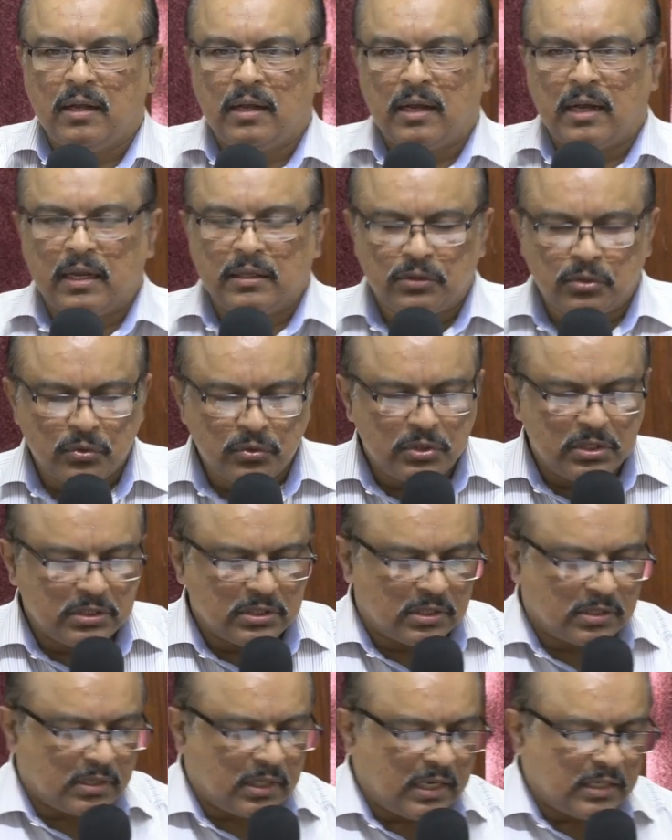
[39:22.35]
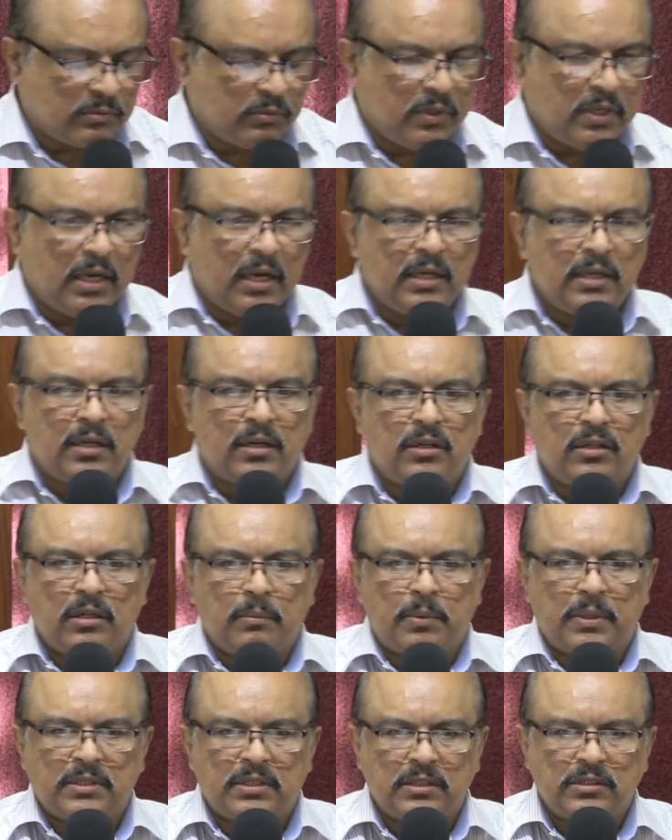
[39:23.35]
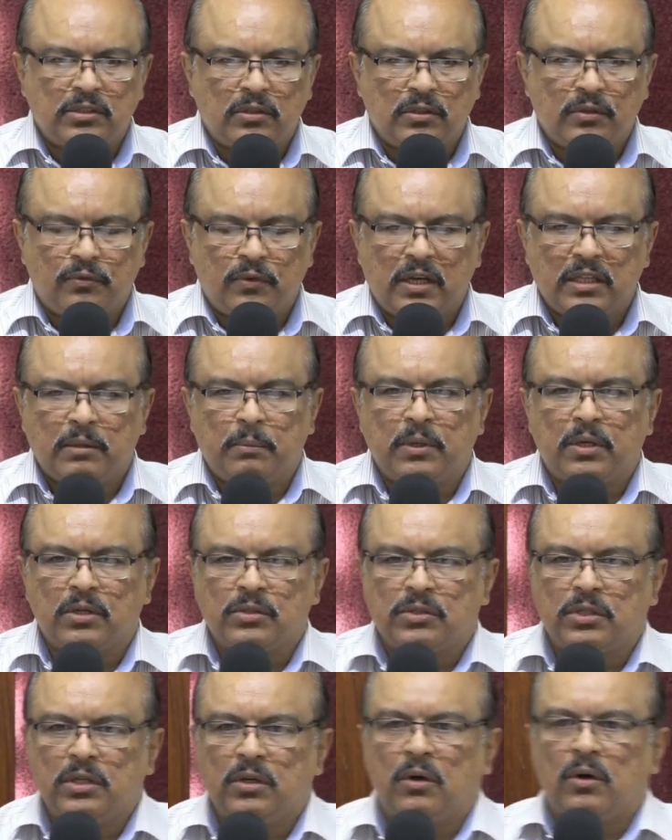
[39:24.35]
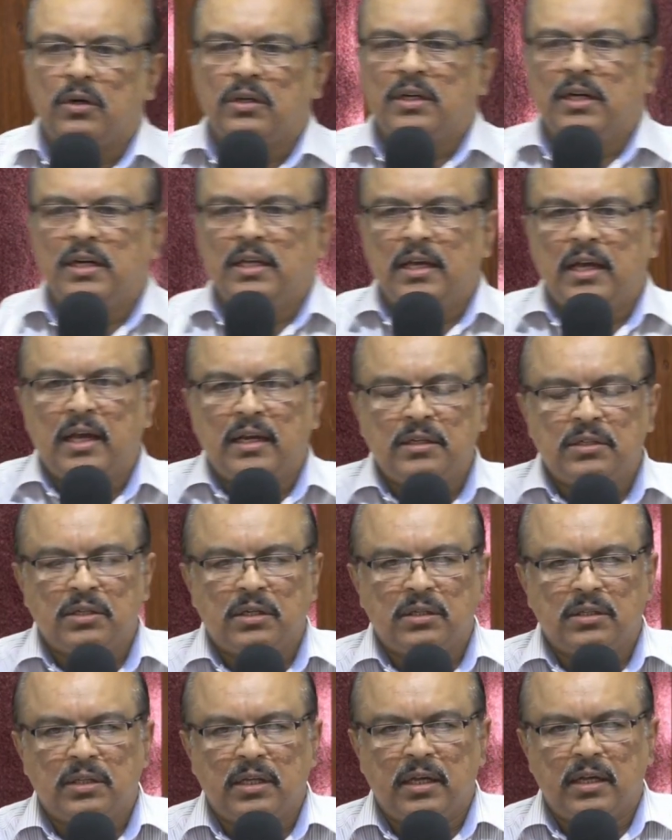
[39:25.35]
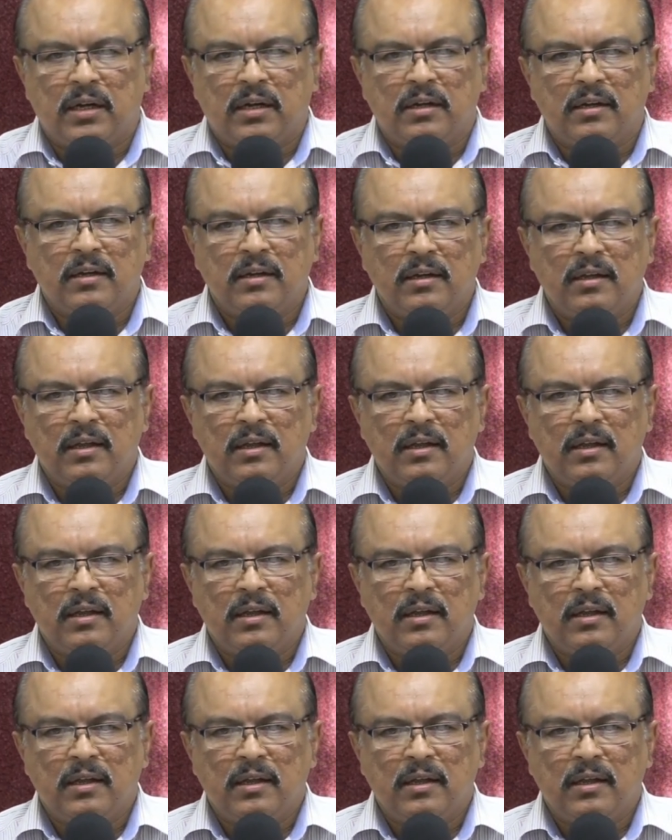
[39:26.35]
And through Jesus Christ, we enter into the presence of the Father because He already entered there.